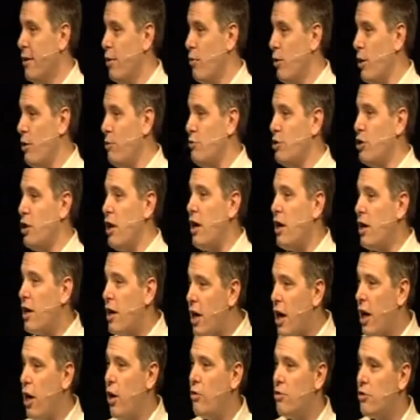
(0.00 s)
When he was a
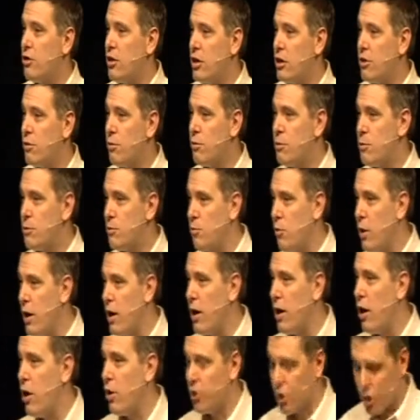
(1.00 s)
young coach, this was
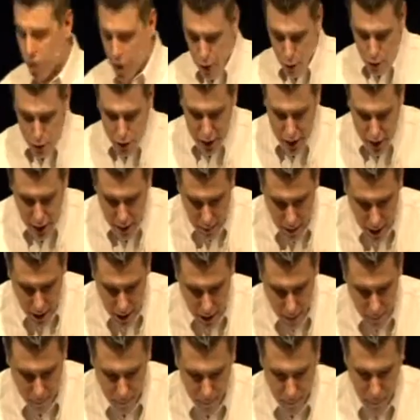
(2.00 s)
what an older coach said
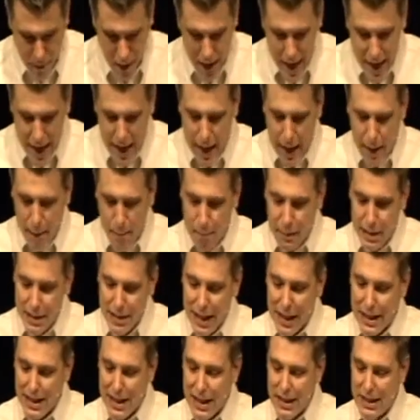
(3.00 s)
about him. He
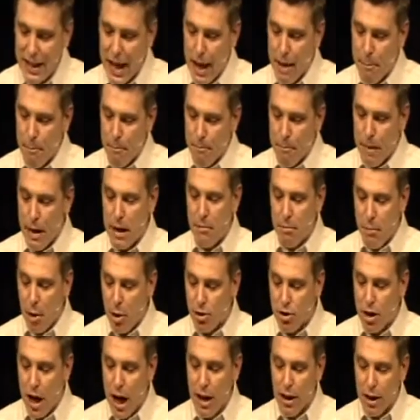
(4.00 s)
possesses a
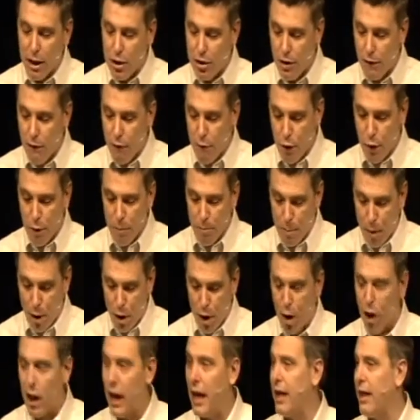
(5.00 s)
minimal knowledge of
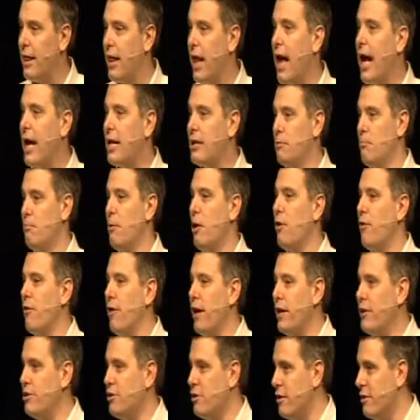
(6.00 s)
football and lacks
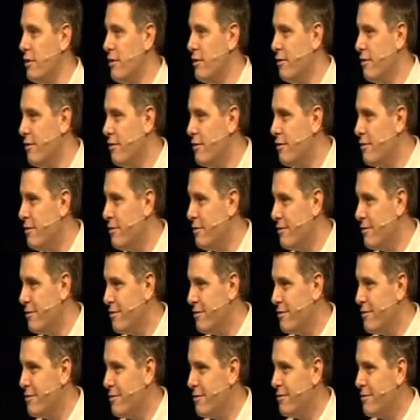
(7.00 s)
motivation.
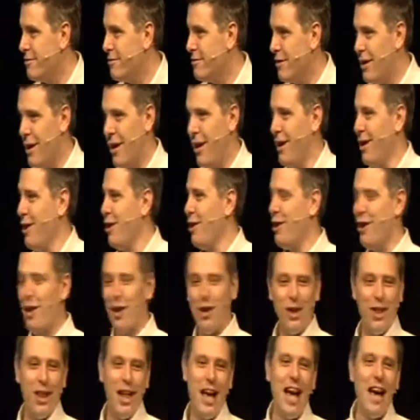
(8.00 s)

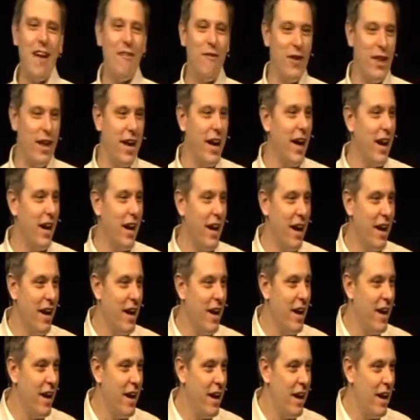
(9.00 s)
you laugh at that.
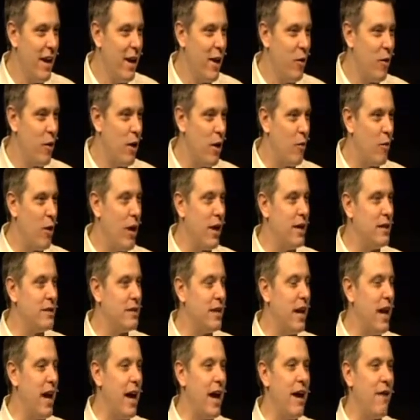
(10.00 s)
What
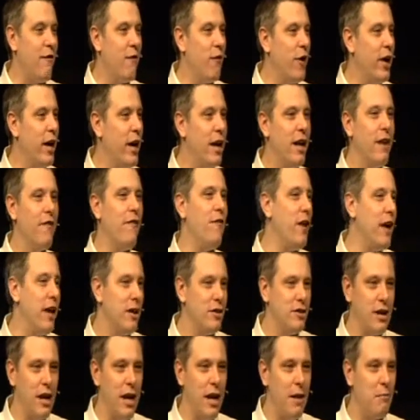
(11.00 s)
is it every
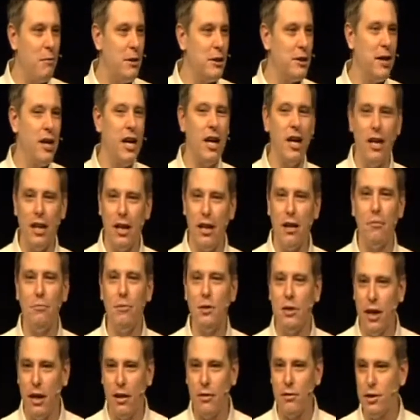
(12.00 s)
NFL team is killing
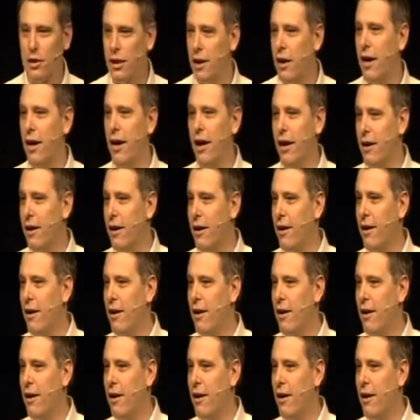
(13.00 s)
themselves to get?